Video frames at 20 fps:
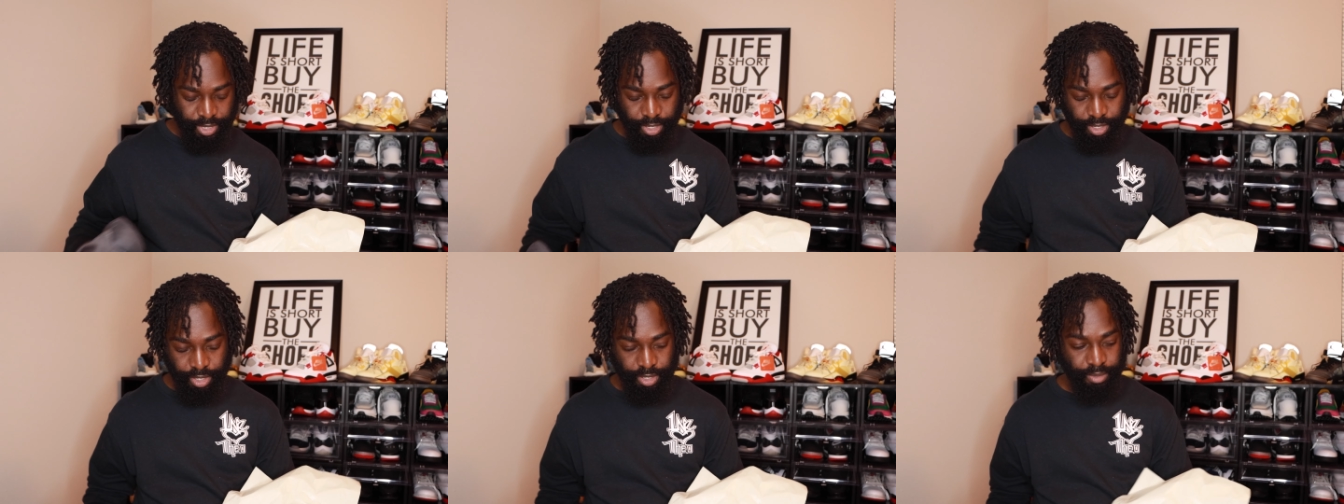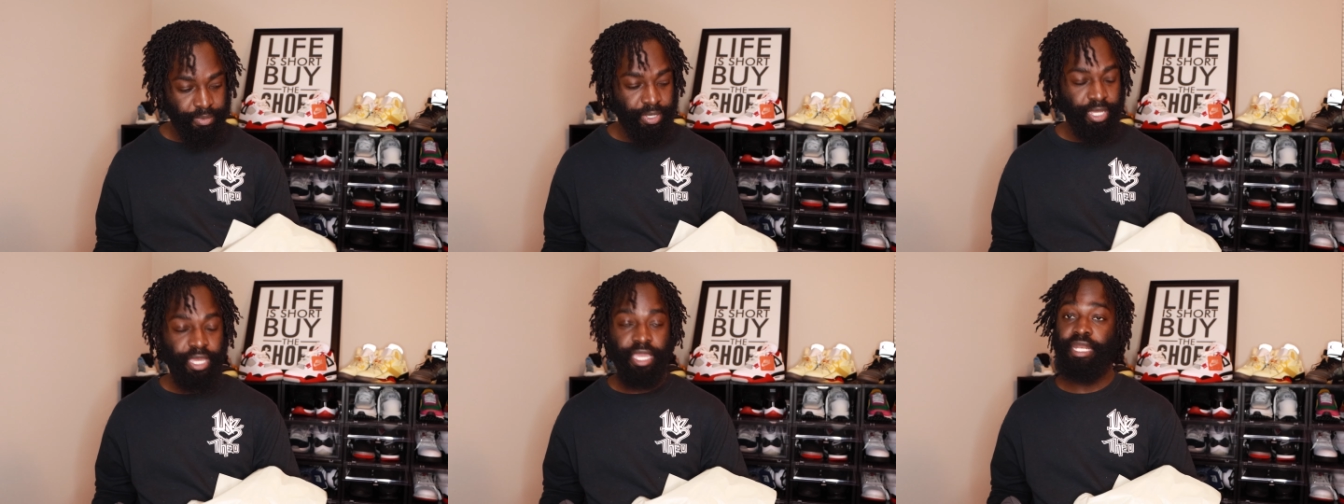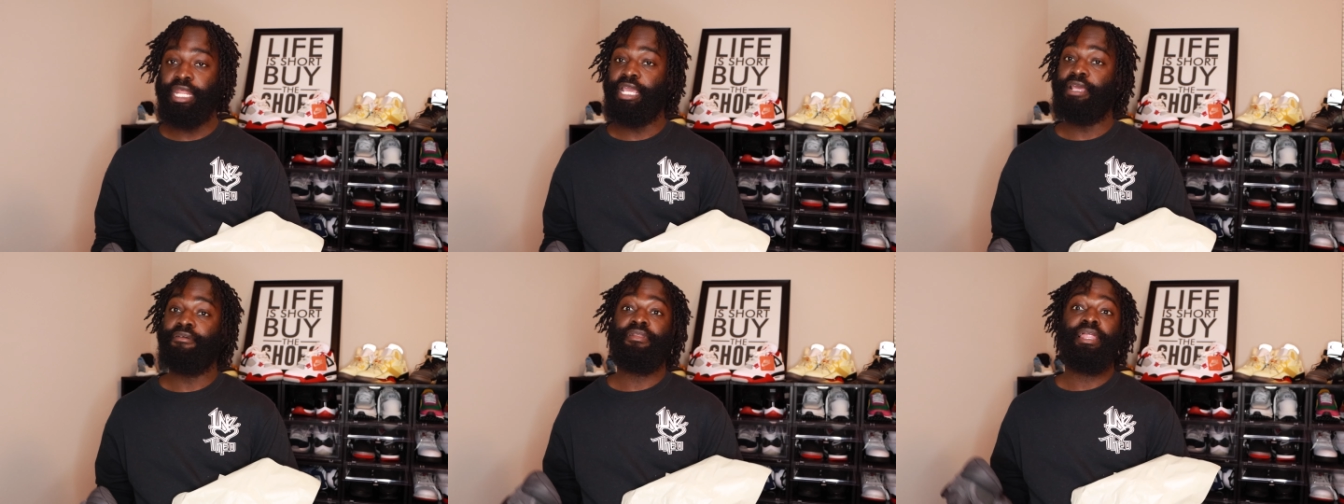Um,
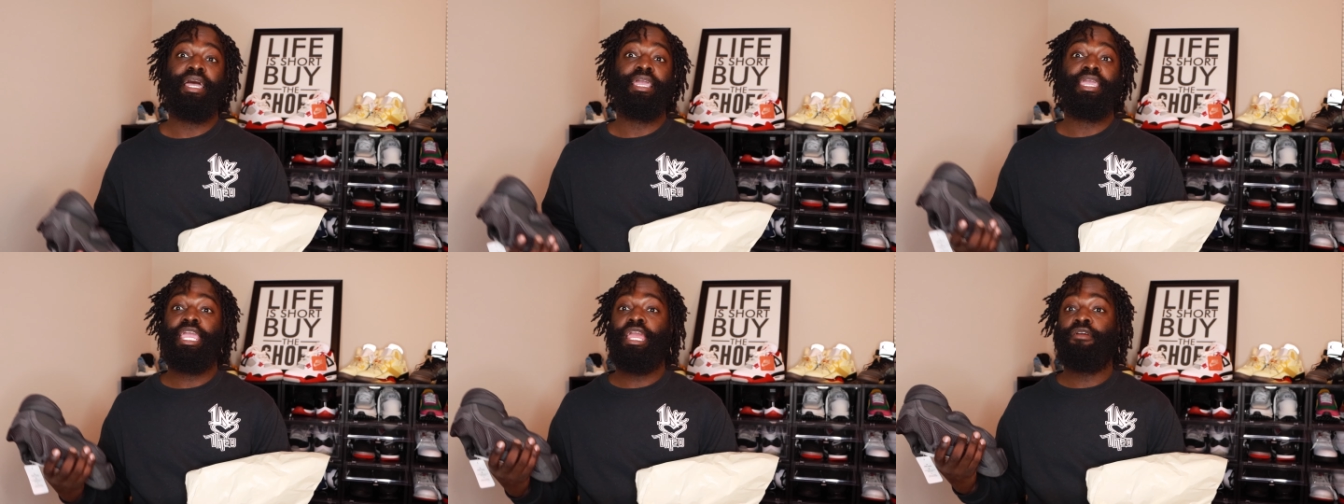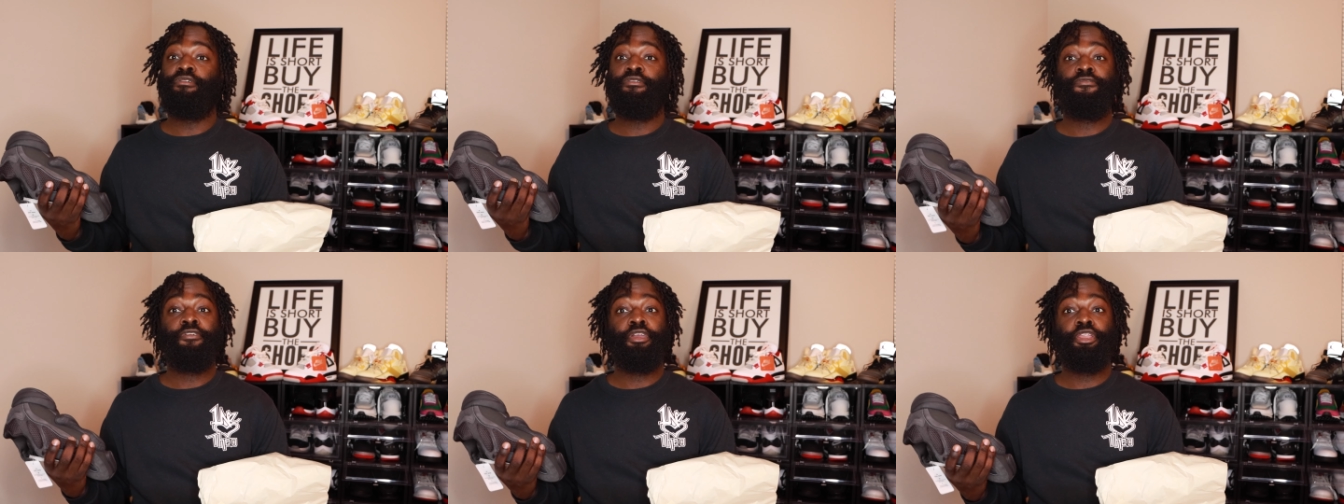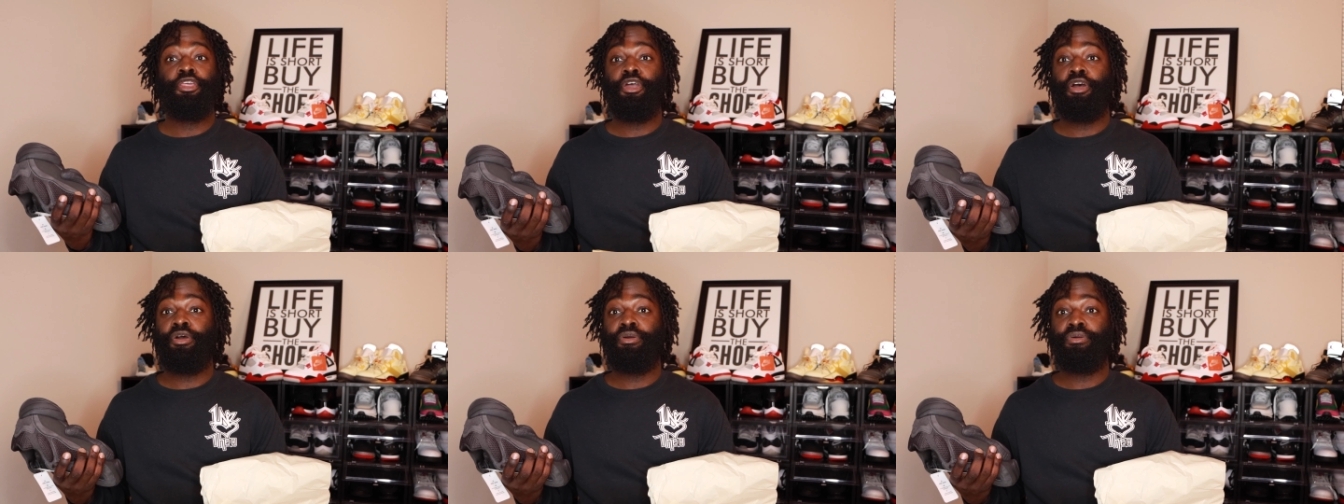and every, like every
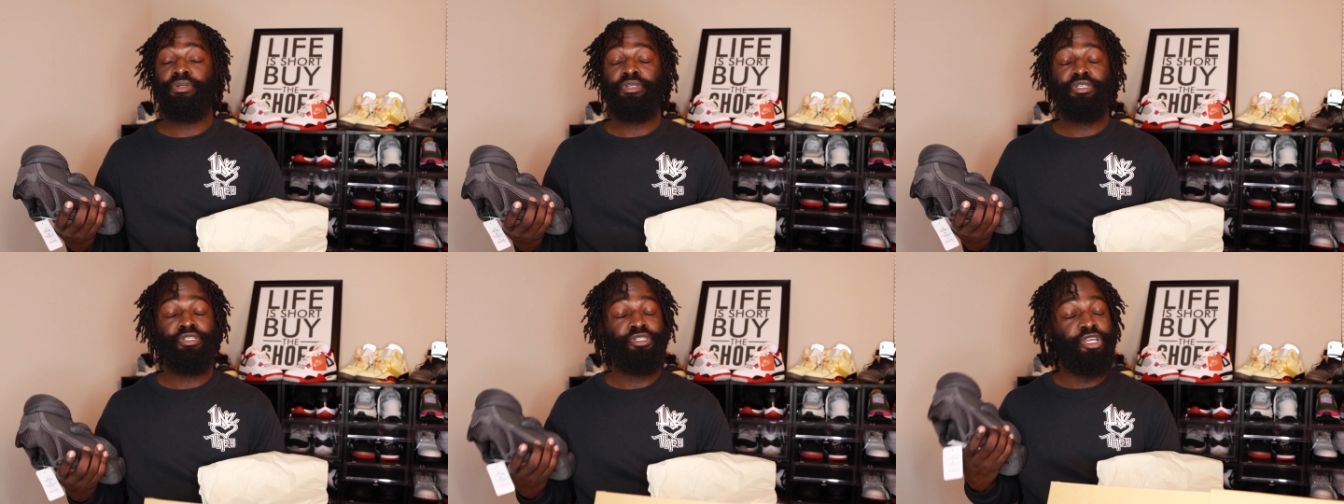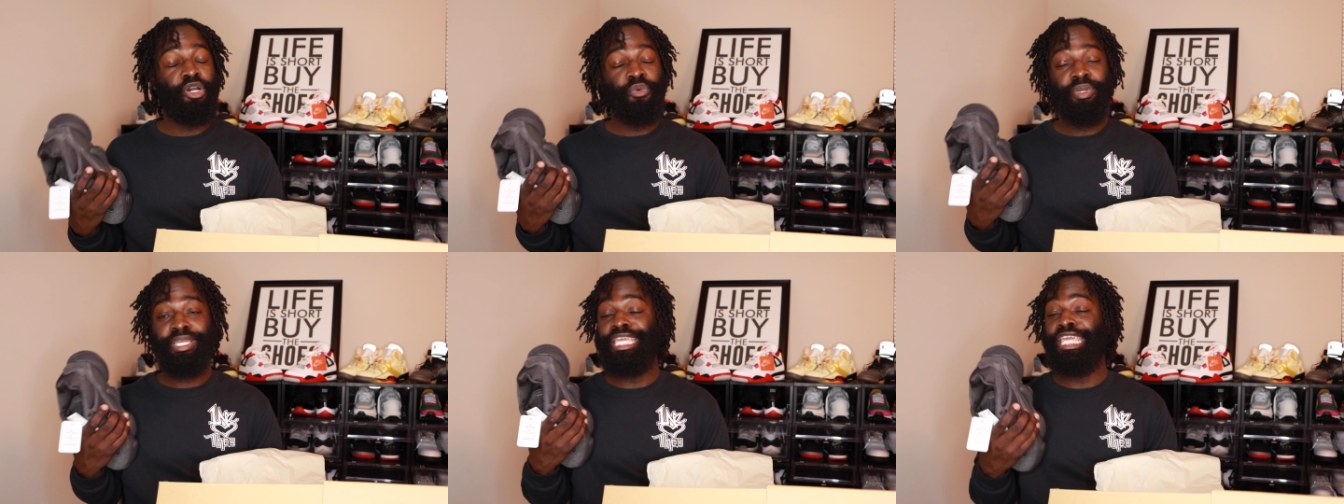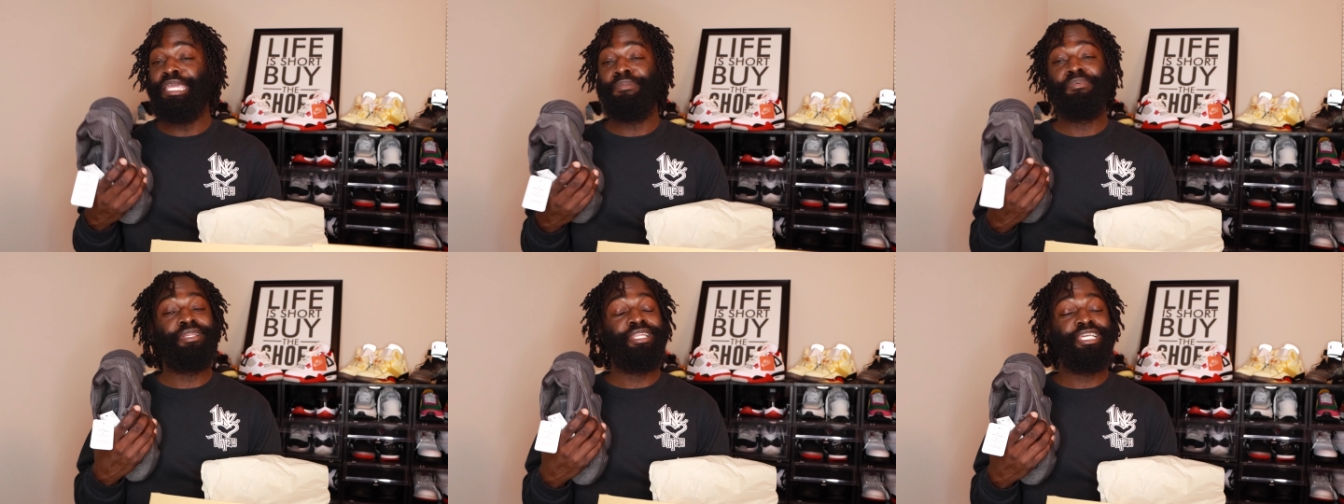video, you know we're
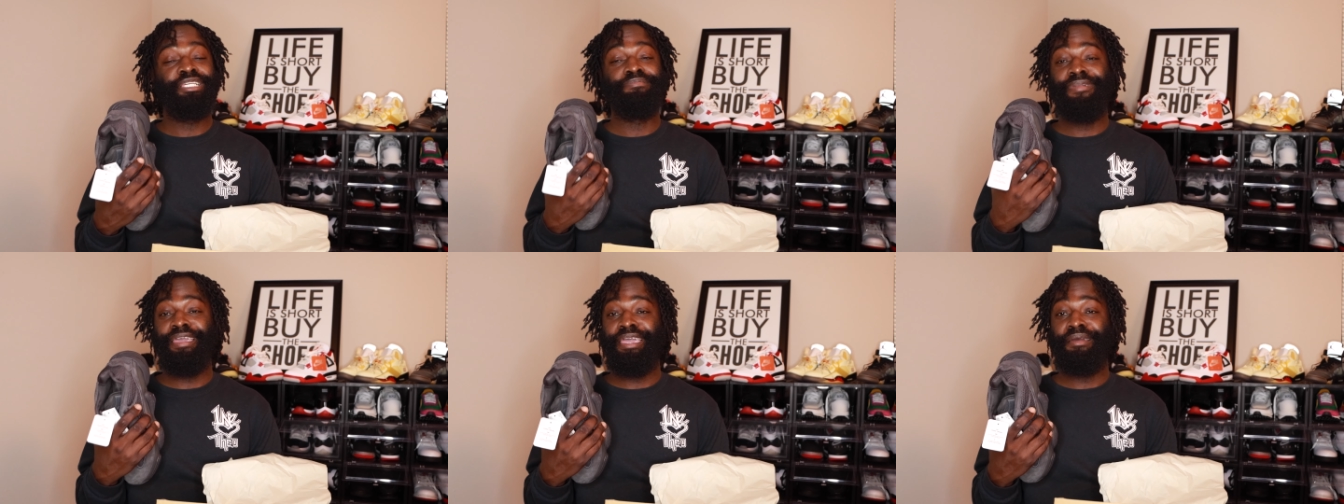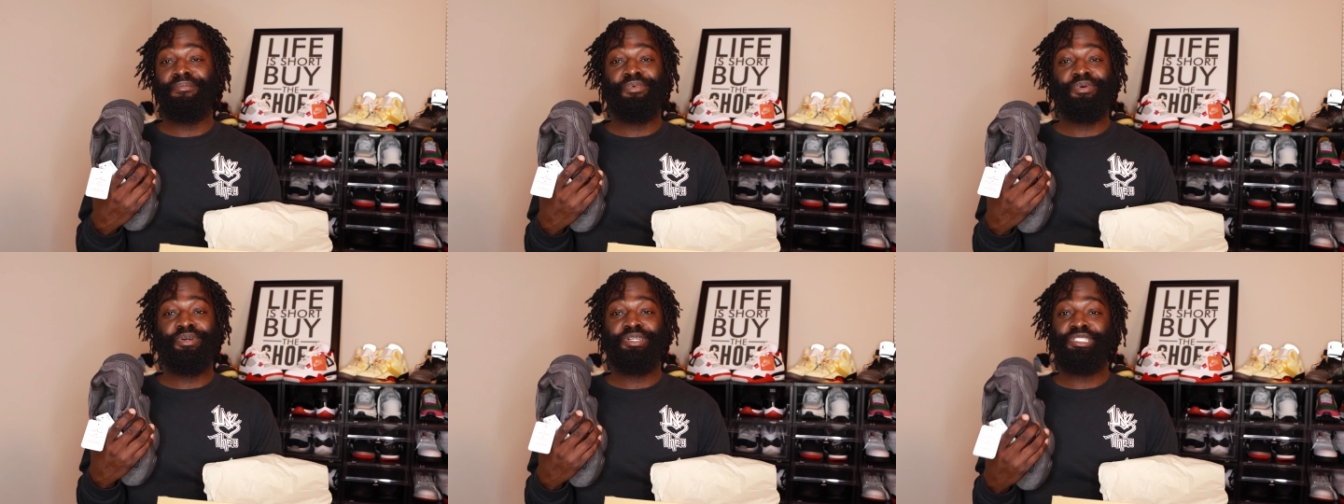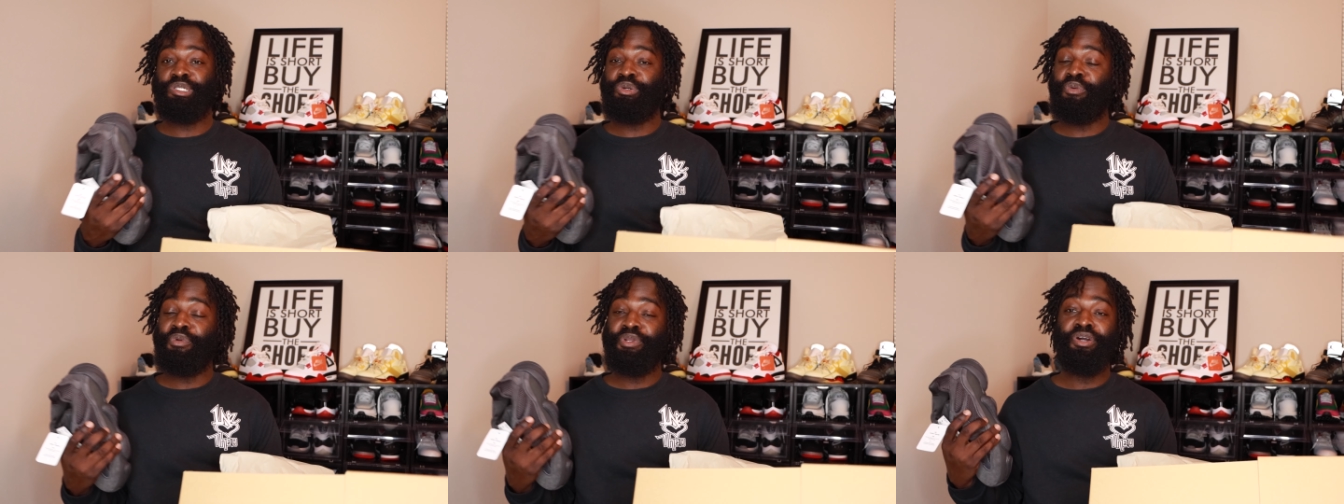keeping these bad
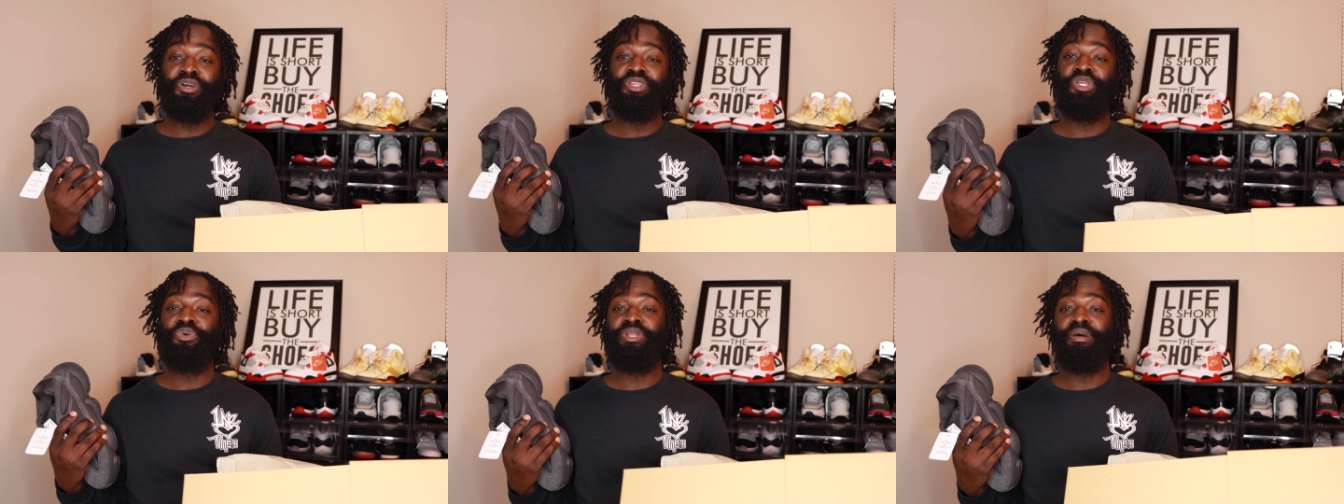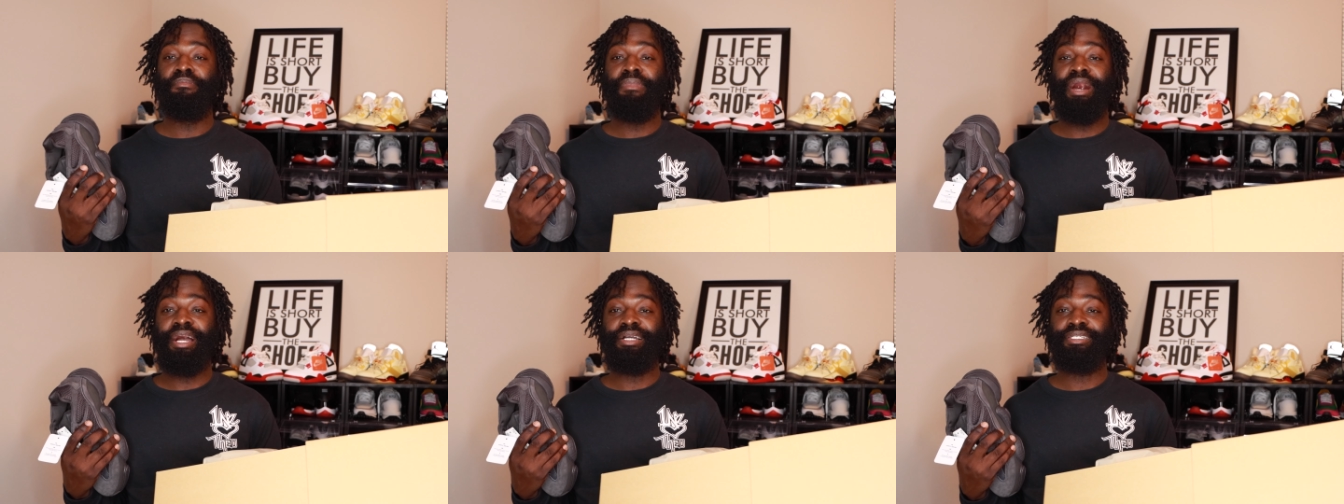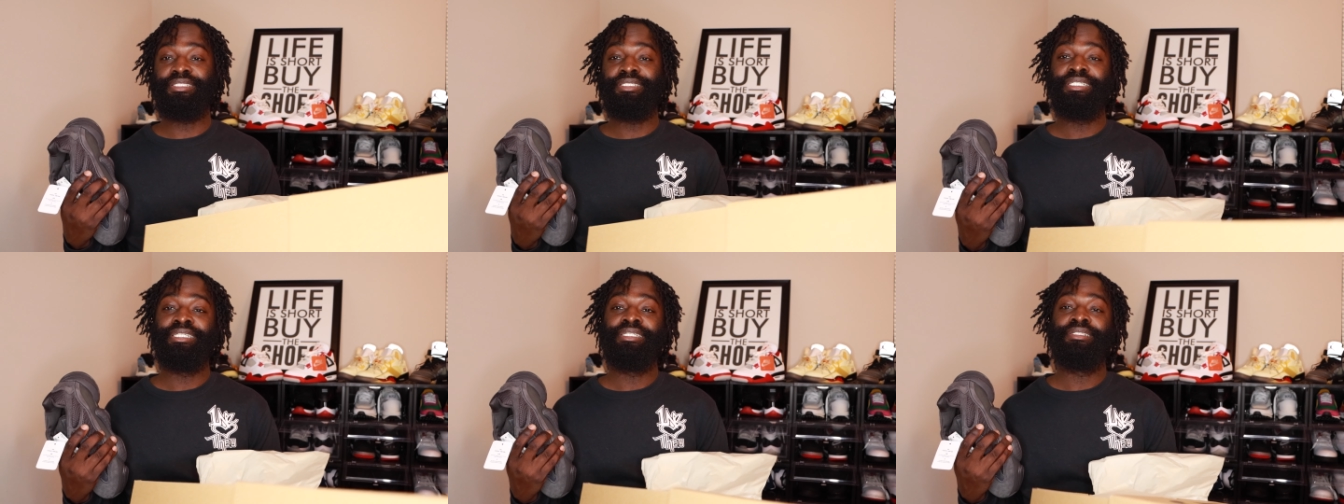boys. So what we're gonna do with the
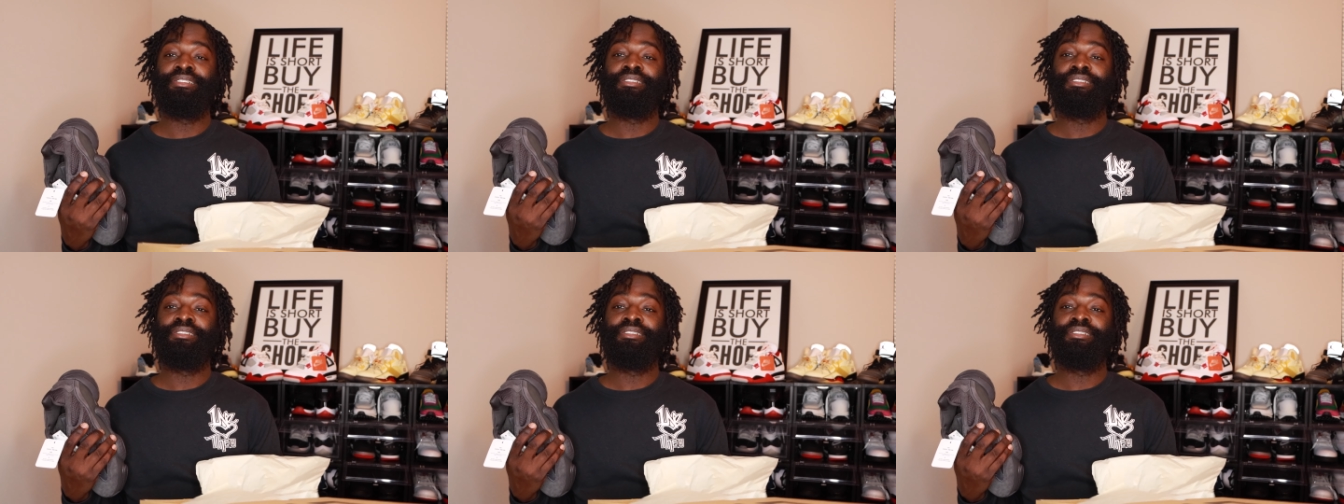box?